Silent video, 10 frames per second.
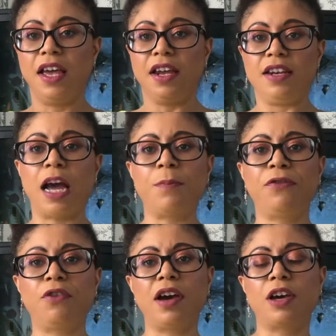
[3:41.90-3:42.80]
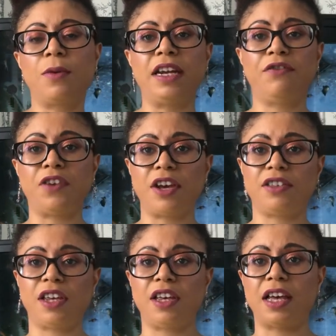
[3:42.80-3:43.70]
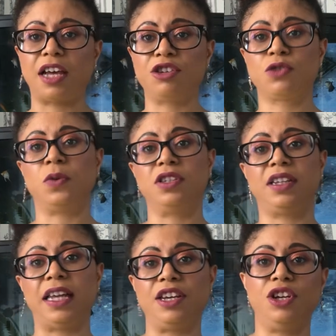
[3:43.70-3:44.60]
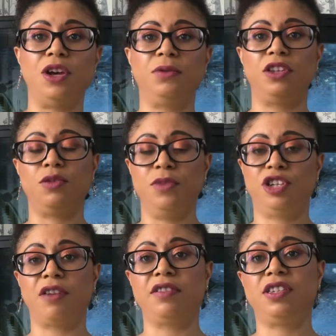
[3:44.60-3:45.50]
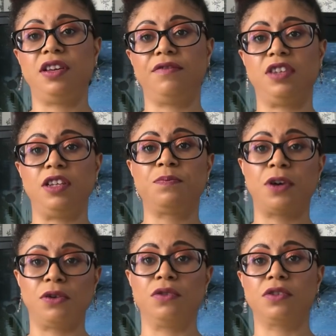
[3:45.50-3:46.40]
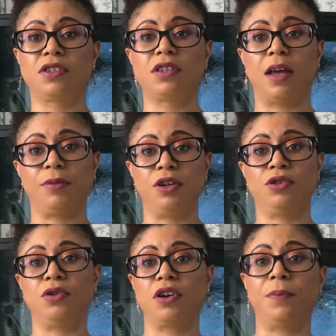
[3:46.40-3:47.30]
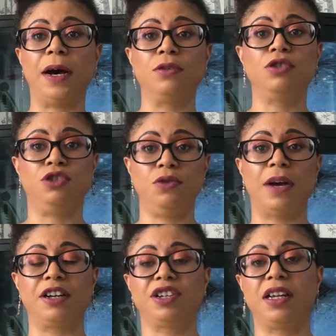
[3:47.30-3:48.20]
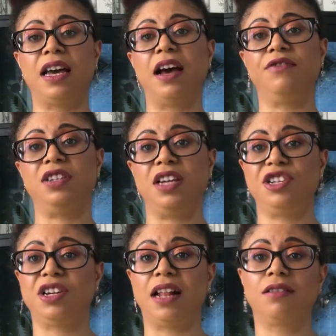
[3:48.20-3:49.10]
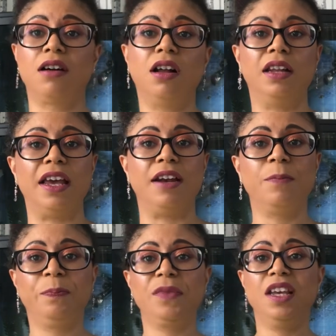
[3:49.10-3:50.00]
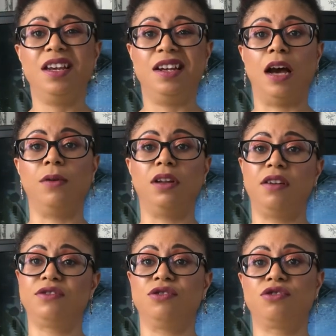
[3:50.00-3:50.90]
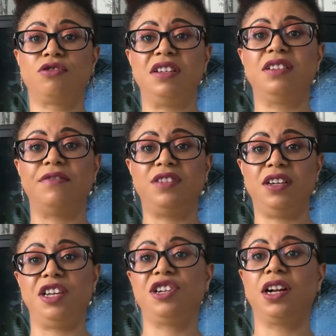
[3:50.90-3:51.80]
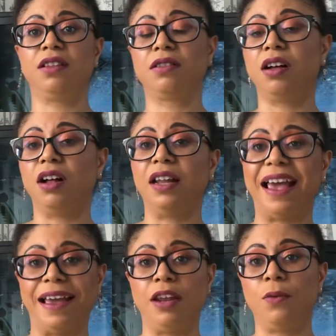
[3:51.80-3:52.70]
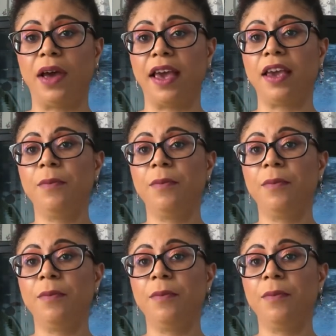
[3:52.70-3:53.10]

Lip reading: Now, before I go any further, I just want to let you know that the majority of these products I'm going to talk about do actually have denatured alcohol in. Now, a lot of sunscreens have denatured alcohol anyway.